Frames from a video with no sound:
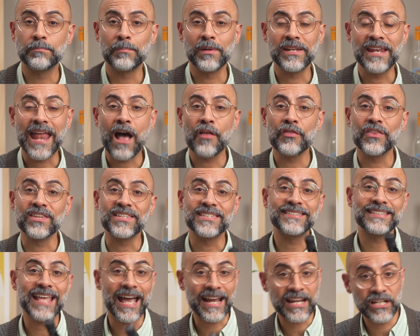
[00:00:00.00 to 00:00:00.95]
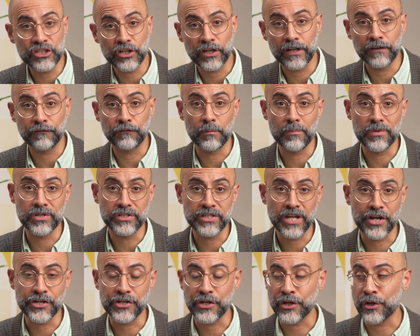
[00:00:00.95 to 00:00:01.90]
but now the secondary
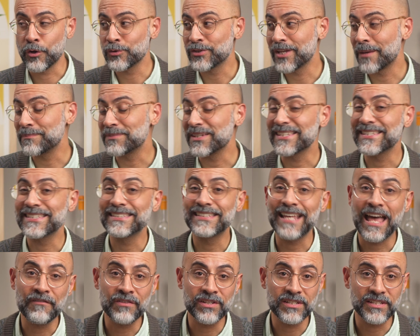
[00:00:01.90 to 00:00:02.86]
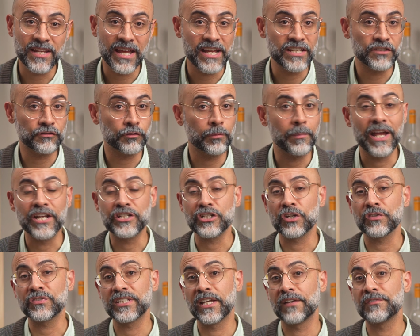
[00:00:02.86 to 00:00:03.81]
fermentation goes up to 7 days from
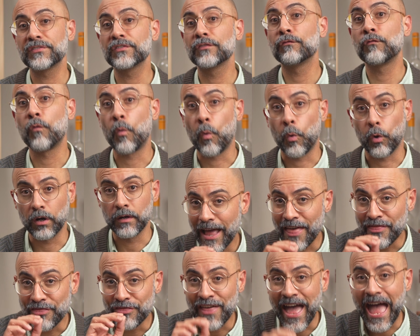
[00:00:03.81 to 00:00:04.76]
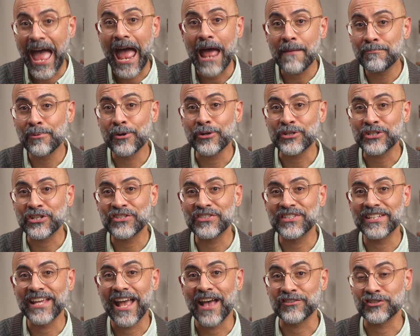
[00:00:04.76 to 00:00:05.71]
HLCF's 4. And that pushes
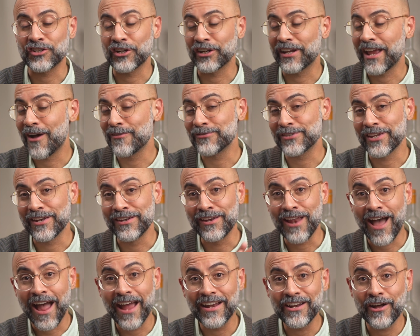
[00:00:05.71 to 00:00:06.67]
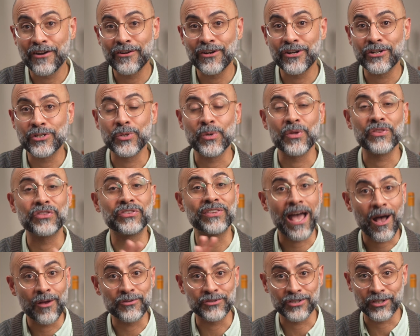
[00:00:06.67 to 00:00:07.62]
the ester count to 900 to
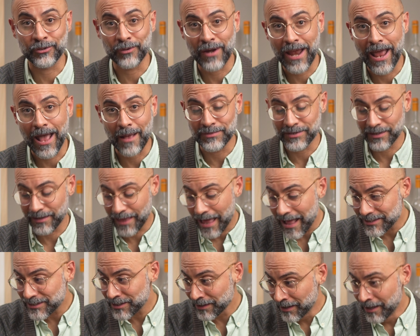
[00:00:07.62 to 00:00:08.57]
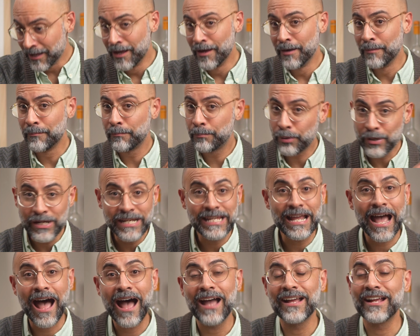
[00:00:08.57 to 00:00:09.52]
1,000 grams, and that's pretty
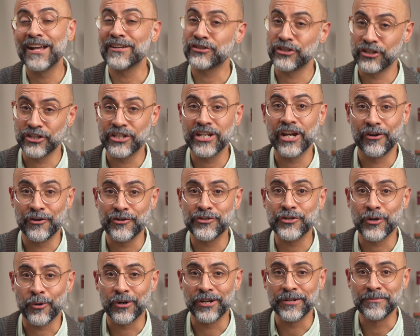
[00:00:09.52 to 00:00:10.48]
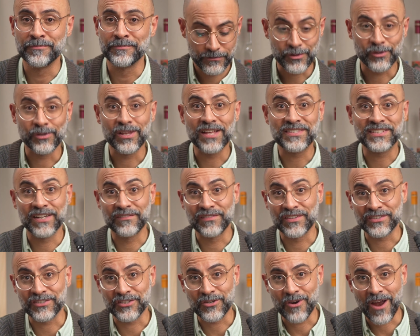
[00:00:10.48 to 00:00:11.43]
high ester territory. So let's give
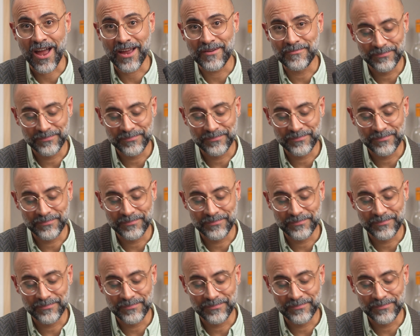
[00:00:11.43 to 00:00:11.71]
this a try.